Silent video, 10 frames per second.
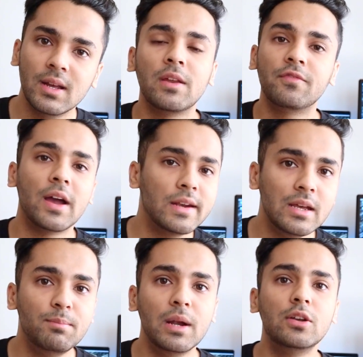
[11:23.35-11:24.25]
And finally,
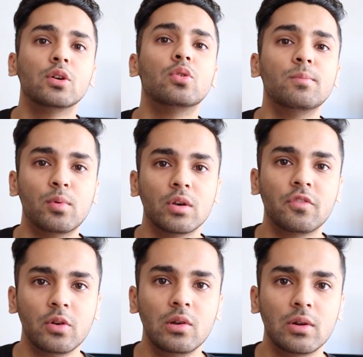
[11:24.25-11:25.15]
build your own
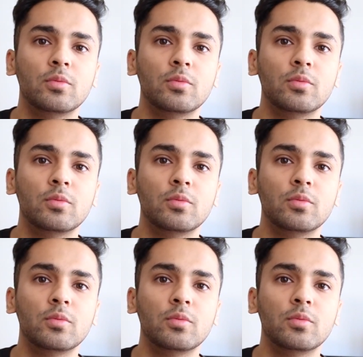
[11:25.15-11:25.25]
portfolio.